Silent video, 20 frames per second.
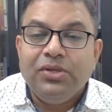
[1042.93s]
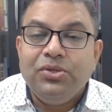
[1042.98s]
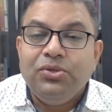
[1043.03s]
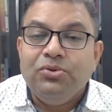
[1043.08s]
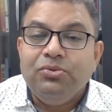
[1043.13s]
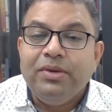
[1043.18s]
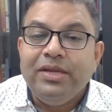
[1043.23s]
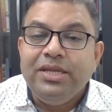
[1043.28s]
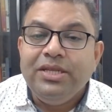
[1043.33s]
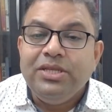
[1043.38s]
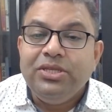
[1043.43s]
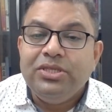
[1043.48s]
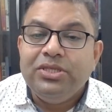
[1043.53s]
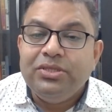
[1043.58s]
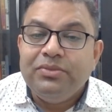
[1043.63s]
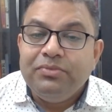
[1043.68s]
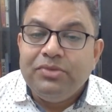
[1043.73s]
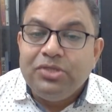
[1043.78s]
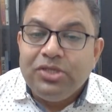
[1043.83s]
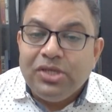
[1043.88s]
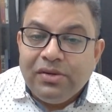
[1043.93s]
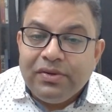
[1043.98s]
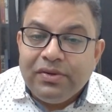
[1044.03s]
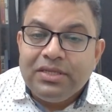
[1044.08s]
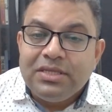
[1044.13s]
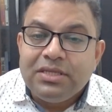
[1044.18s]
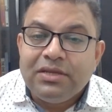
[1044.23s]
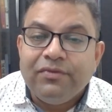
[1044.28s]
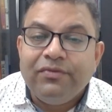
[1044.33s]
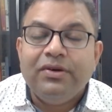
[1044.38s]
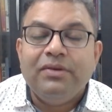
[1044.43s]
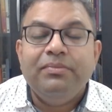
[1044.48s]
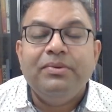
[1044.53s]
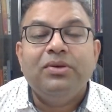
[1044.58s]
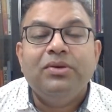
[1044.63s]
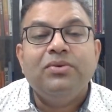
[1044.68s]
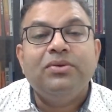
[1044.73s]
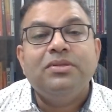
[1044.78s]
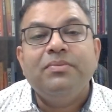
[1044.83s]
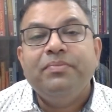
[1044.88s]
Too many children suffer
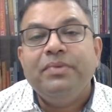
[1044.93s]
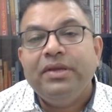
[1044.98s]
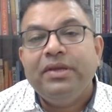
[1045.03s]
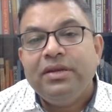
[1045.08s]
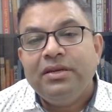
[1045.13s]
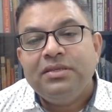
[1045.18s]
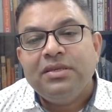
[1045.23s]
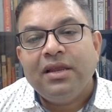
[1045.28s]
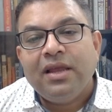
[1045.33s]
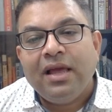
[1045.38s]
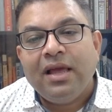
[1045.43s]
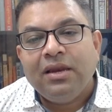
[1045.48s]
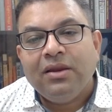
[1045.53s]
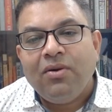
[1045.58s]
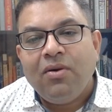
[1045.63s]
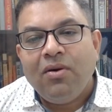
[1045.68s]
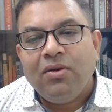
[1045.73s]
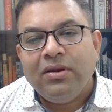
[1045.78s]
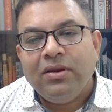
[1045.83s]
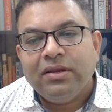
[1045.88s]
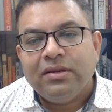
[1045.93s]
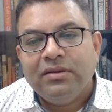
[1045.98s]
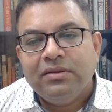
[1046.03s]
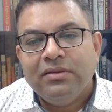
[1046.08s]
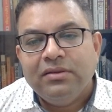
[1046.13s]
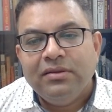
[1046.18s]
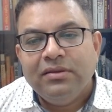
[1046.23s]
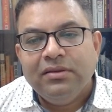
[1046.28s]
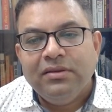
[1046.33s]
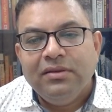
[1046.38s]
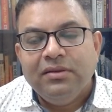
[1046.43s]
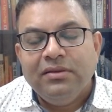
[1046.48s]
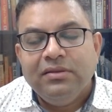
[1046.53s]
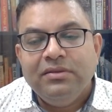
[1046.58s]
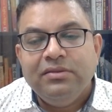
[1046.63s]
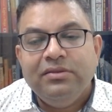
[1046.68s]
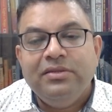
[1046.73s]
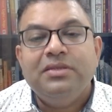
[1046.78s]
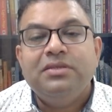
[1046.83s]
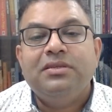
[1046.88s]
because the parents are alcoholic.
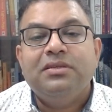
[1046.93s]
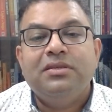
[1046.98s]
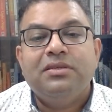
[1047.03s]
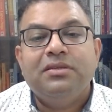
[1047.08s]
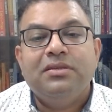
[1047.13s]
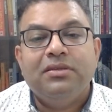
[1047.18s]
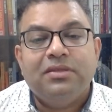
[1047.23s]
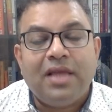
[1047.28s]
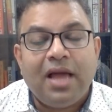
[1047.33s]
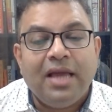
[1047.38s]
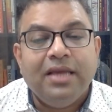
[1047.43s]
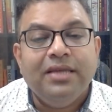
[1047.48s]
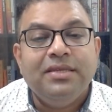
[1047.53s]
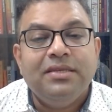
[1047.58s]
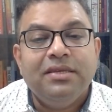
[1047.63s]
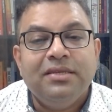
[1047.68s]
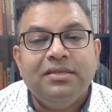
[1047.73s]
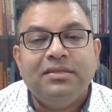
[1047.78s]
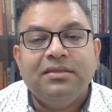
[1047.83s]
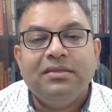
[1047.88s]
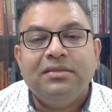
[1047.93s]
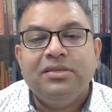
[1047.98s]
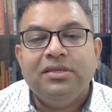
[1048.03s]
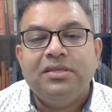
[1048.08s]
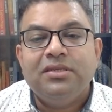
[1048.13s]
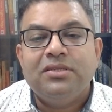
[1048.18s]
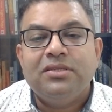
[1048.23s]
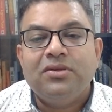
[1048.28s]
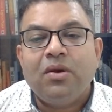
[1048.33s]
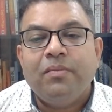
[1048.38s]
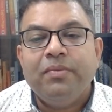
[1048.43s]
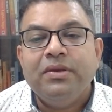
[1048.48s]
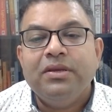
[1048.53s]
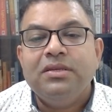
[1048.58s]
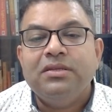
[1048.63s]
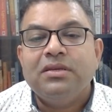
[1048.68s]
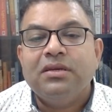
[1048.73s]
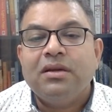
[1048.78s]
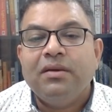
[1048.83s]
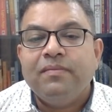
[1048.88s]
Just Thai says, just stopping
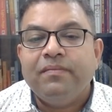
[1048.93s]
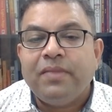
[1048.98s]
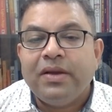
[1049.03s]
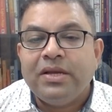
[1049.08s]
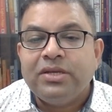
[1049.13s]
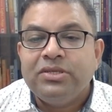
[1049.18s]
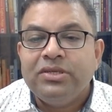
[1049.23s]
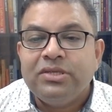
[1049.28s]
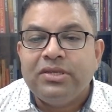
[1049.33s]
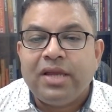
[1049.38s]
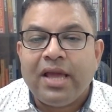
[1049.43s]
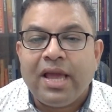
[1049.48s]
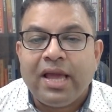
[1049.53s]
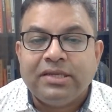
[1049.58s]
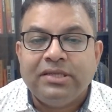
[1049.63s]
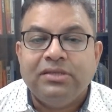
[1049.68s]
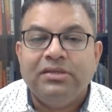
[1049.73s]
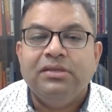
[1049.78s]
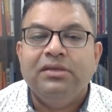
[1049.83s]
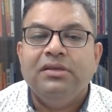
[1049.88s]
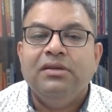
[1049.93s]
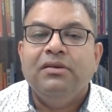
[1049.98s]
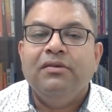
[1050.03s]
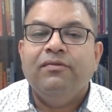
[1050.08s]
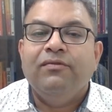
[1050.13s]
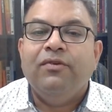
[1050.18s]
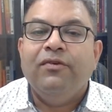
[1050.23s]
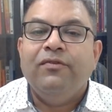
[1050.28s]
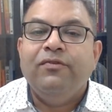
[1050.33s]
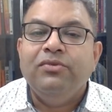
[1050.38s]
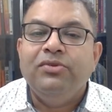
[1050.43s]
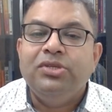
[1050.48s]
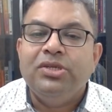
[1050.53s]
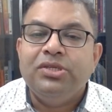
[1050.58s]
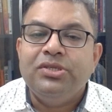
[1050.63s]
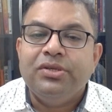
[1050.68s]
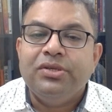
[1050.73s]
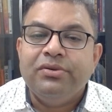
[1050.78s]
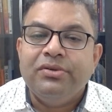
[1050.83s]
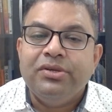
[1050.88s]
is a compassionate act for future
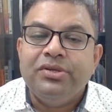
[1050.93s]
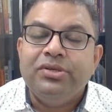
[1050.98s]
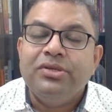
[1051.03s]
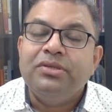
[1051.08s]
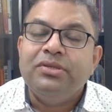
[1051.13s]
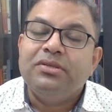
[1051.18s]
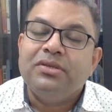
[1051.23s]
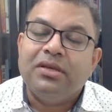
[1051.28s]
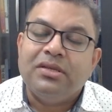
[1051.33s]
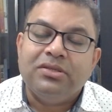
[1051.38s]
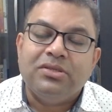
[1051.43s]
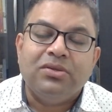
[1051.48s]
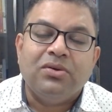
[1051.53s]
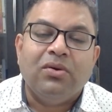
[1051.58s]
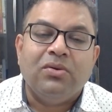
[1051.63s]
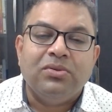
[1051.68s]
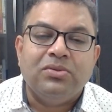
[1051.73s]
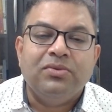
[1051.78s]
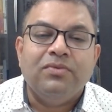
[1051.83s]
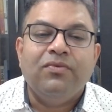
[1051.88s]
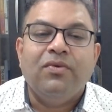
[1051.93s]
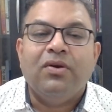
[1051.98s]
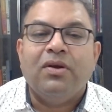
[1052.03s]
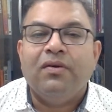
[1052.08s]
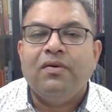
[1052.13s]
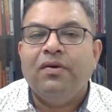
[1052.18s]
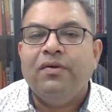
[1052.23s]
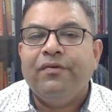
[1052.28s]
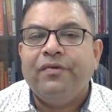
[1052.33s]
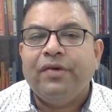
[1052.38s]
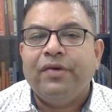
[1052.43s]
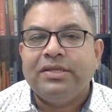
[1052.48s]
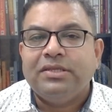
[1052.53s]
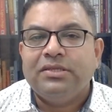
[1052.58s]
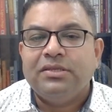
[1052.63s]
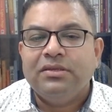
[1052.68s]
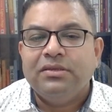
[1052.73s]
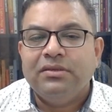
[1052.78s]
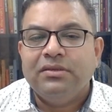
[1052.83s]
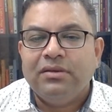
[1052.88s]
generations and also for our
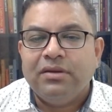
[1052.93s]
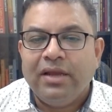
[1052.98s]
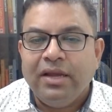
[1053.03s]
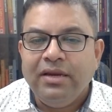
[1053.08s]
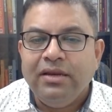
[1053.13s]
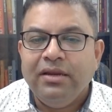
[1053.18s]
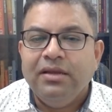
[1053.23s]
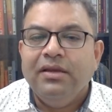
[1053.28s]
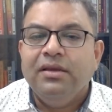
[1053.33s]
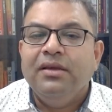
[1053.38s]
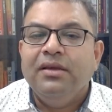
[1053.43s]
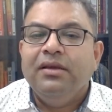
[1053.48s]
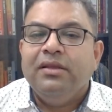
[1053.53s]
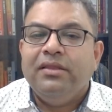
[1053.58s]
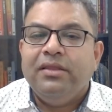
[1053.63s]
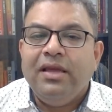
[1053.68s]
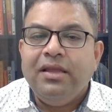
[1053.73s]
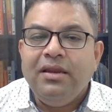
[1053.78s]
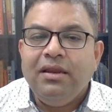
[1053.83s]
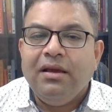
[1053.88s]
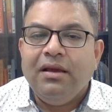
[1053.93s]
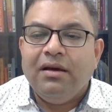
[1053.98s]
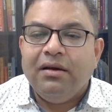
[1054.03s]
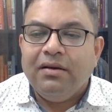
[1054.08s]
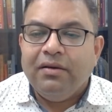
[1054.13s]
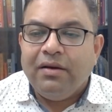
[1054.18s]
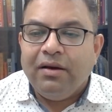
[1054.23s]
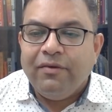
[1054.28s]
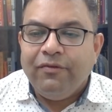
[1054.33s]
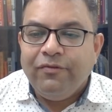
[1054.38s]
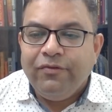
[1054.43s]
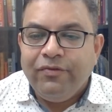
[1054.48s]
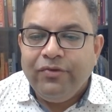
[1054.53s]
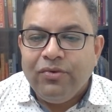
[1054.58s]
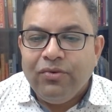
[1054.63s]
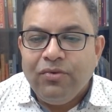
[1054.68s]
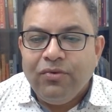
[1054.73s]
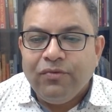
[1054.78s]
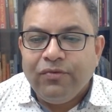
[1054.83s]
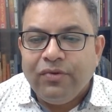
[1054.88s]
friends, right? Then a
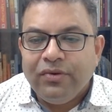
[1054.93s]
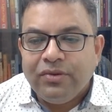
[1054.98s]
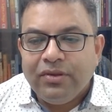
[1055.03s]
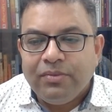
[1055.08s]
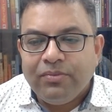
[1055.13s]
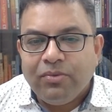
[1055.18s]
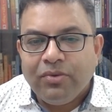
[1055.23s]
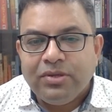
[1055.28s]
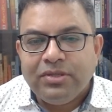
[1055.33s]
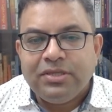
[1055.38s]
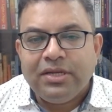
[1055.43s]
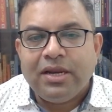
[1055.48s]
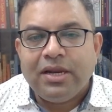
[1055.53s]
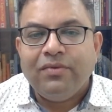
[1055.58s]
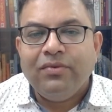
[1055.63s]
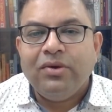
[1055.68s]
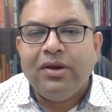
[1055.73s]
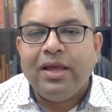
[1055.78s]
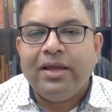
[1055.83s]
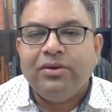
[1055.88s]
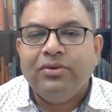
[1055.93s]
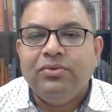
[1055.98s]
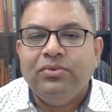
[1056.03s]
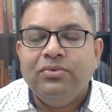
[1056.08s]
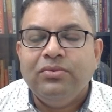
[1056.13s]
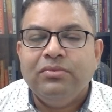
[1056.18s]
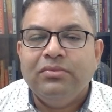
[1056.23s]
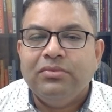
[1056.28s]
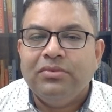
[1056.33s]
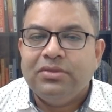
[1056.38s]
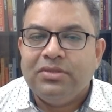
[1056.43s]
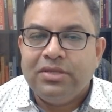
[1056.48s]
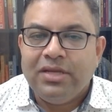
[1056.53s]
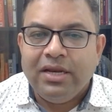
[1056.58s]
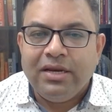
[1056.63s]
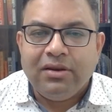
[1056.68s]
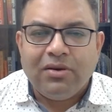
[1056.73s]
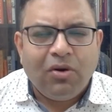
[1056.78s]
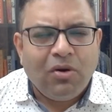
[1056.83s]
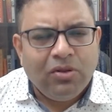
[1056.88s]
few further points that I would like to
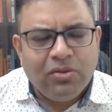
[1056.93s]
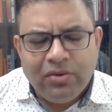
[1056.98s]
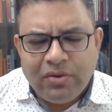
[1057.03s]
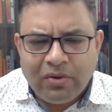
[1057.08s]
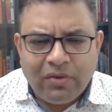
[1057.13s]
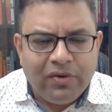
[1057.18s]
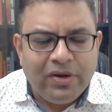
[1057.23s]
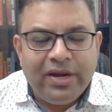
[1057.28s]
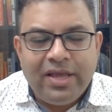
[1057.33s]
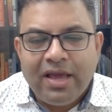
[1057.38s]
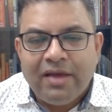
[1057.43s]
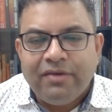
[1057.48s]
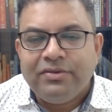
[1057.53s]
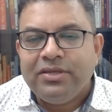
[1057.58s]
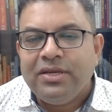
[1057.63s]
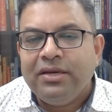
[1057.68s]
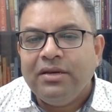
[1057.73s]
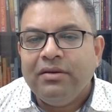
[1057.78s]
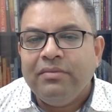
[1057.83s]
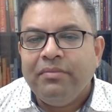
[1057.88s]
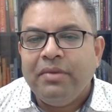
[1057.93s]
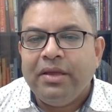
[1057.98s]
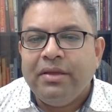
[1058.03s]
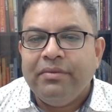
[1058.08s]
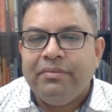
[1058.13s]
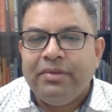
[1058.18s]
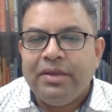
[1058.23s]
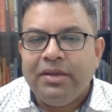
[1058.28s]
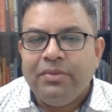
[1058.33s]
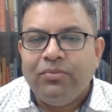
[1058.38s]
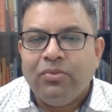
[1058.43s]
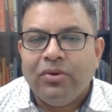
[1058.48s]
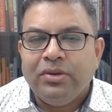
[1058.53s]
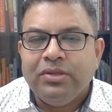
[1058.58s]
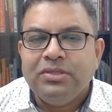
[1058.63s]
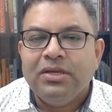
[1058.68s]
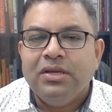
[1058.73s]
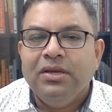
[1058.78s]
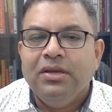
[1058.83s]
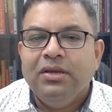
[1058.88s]
state. Already I have stated many
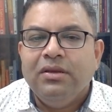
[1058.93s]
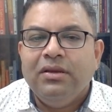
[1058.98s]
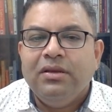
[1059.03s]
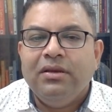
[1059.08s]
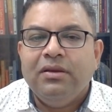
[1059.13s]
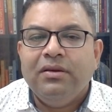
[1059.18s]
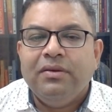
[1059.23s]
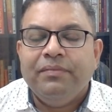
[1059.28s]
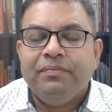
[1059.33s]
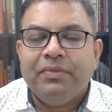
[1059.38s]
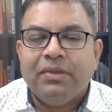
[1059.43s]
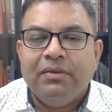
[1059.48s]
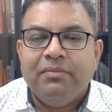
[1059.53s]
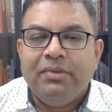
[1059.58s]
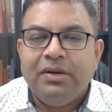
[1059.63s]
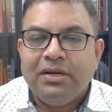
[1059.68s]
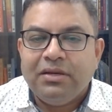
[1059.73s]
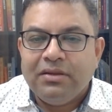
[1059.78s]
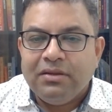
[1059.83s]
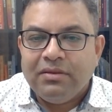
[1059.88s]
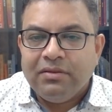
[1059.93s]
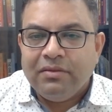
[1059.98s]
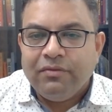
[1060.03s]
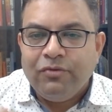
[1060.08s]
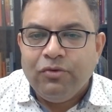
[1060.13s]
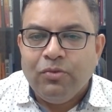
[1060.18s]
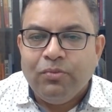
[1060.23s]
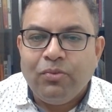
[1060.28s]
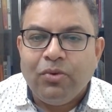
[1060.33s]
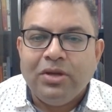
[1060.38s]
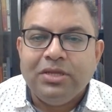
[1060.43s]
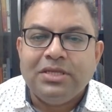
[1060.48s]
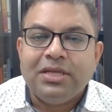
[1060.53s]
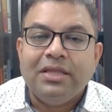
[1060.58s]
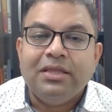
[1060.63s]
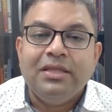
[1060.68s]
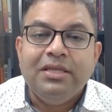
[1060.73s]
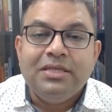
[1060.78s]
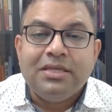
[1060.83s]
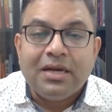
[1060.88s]
points, but few points
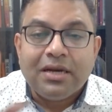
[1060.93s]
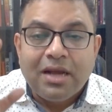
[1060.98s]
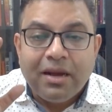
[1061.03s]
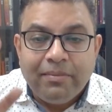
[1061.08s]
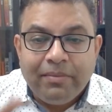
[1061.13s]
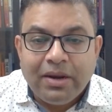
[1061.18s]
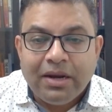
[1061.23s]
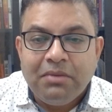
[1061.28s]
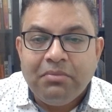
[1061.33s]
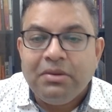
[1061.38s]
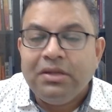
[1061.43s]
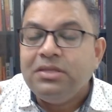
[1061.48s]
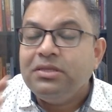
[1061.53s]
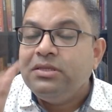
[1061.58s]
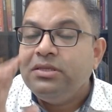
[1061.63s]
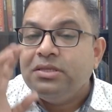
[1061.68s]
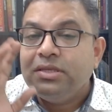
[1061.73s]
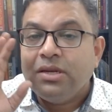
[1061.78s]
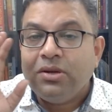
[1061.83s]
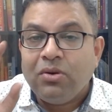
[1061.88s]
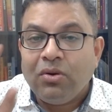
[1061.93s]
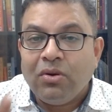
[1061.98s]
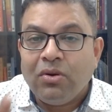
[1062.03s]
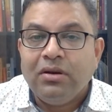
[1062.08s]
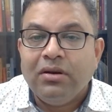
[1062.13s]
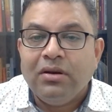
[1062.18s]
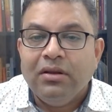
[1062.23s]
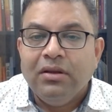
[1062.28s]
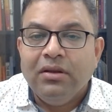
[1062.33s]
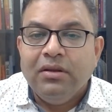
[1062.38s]
are, these are commandments, these are not